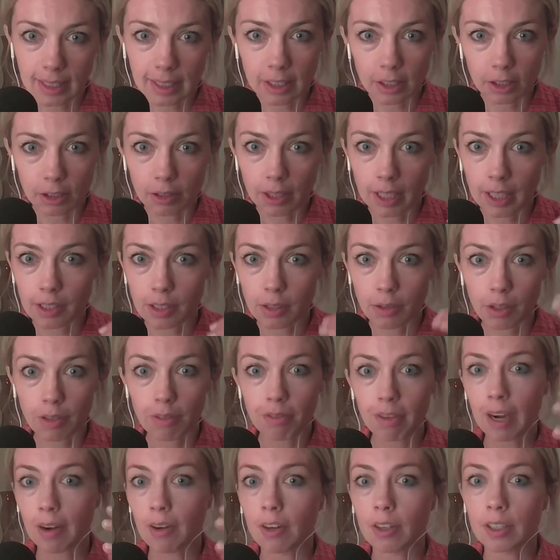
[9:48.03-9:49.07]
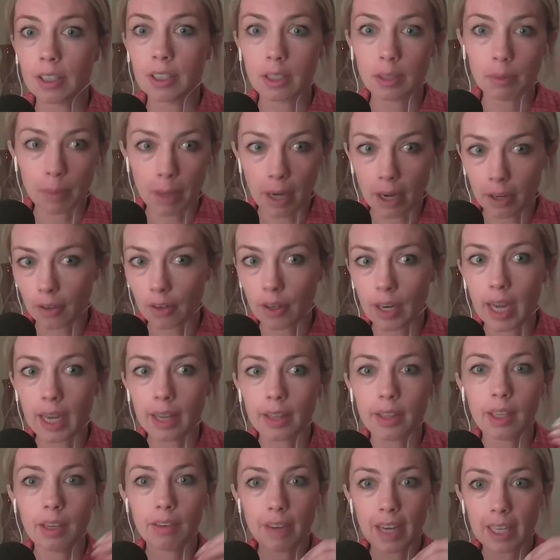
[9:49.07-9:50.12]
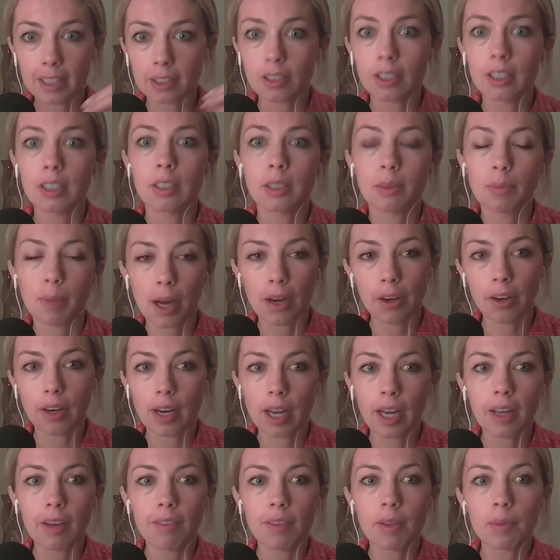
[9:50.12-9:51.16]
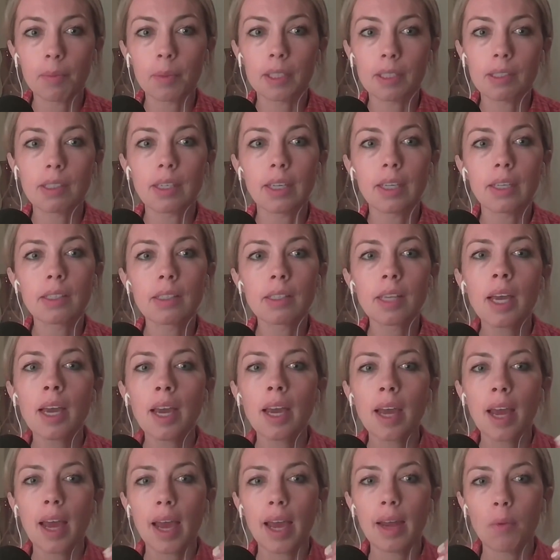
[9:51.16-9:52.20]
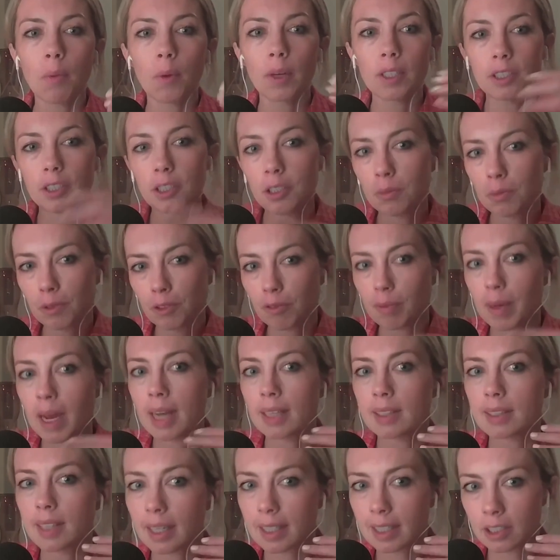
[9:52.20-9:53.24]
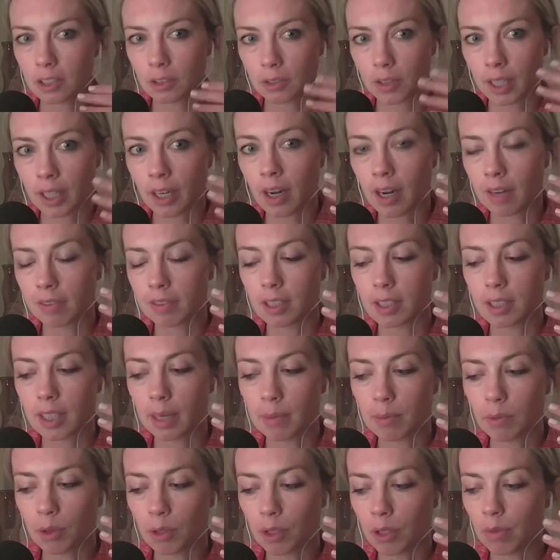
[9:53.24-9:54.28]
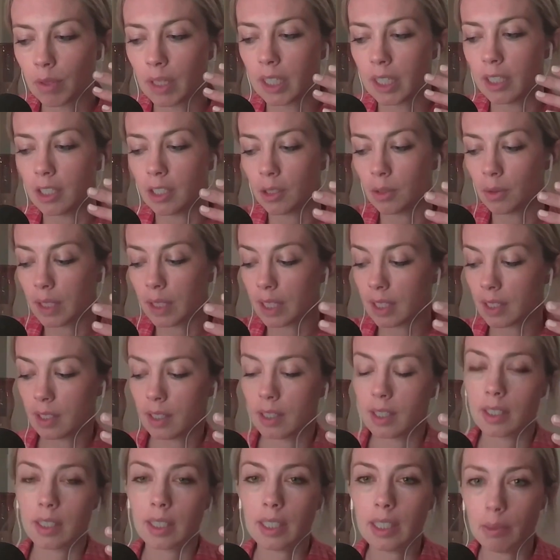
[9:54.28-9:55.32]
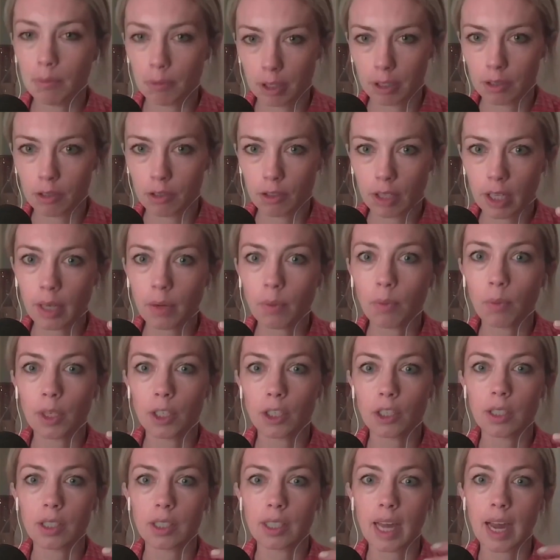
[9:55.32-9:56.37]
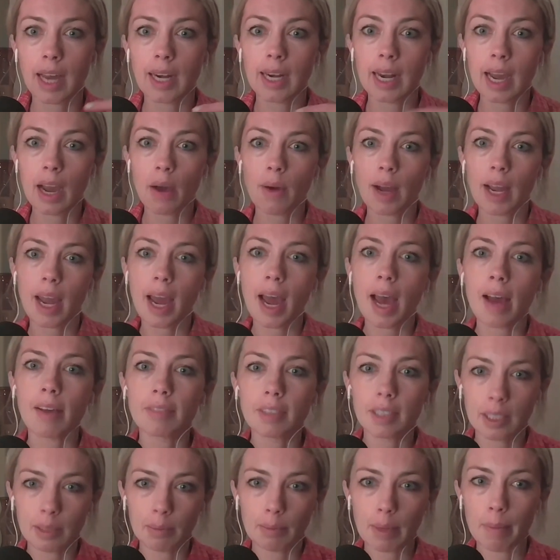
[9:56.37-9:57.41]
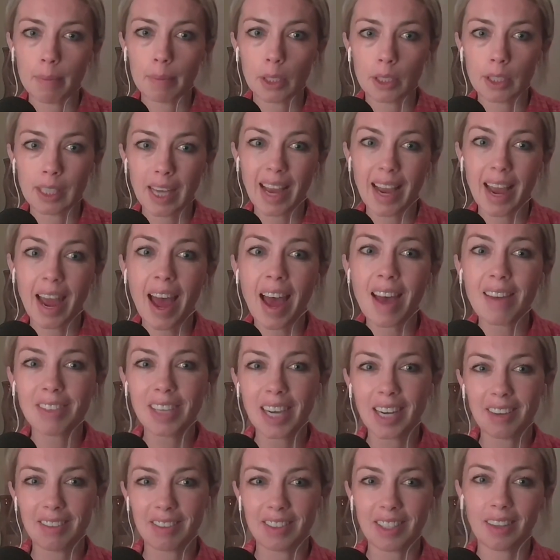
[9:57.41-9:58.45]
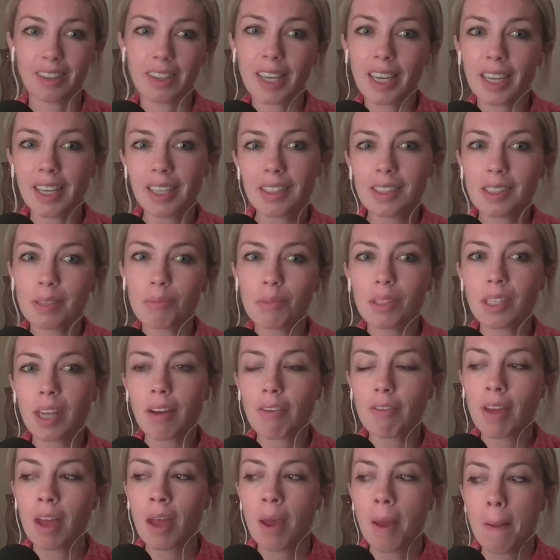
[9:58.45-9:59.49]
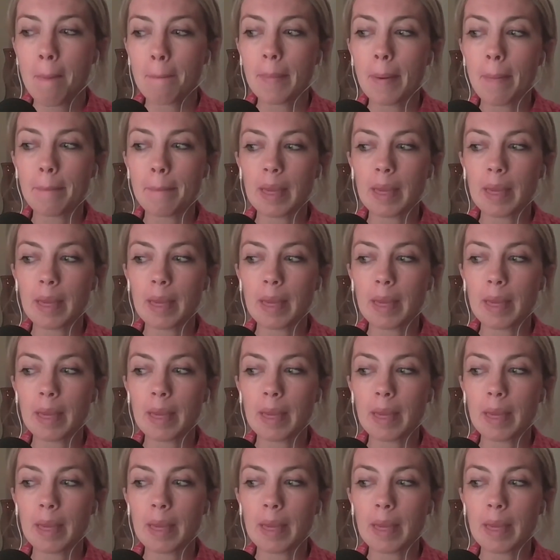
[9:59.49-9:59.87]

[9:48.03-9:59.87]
constraint. So the founder is the bottleneck, the advisor is the bottleneck of the business. And once you move past that constraint, oftentimes what you run into is the team constraint, which is that now I have team members, I have kind of delegated some stuff, but